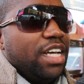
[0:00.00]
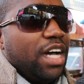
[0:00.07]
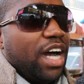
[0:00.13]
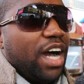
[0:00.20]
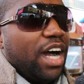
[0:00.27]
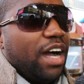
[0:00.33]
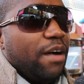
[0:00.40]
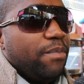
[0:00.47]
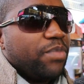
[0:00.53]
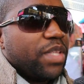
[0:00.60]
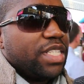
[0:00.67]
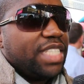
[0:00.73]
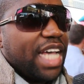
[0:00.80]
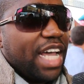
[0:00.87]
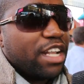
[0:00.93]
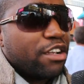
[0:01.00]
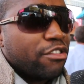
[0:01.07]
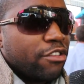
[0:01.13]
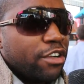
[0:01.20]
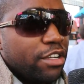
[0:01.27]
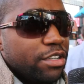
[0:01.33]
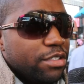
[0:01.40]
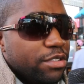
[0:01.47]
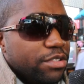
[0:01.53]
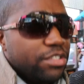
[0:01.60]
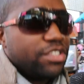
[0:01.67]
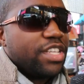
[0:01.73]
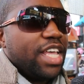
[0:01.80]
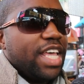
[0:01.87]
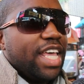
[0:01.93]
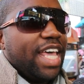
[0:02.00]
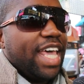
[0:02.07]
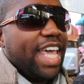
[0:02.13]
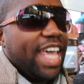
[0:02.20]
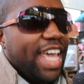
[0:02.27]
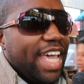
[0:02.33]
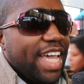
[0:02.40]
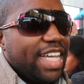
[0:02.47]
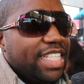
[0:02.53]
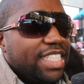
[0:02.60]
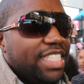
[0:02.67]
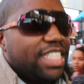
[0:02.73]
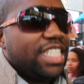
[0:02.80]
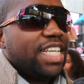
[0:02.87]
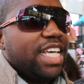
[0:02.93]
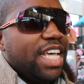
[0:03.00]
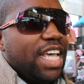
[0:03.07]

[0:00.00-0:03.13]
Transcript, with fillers: um, Ted Cruz and